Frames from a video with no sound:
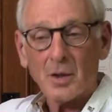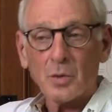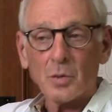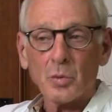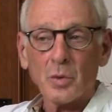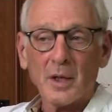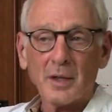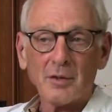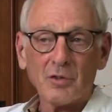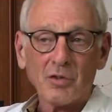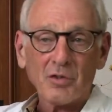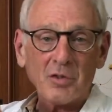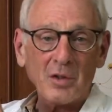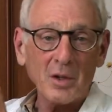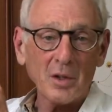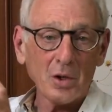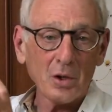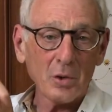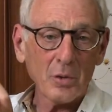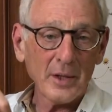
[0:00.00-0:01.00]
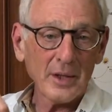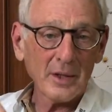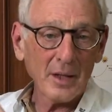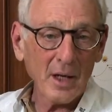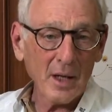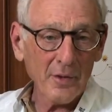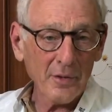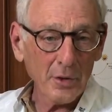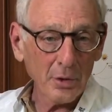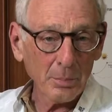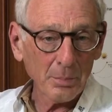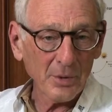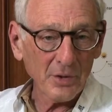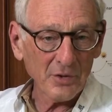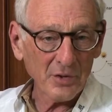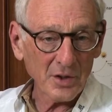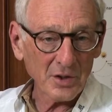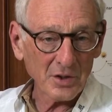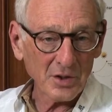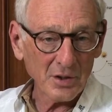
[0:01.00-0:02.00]
run slow in other
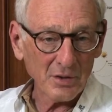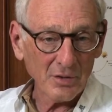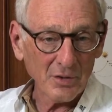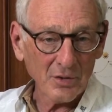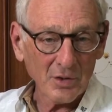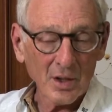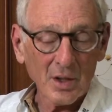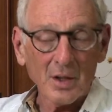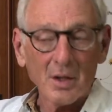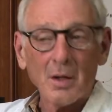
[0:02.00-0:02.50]
positions,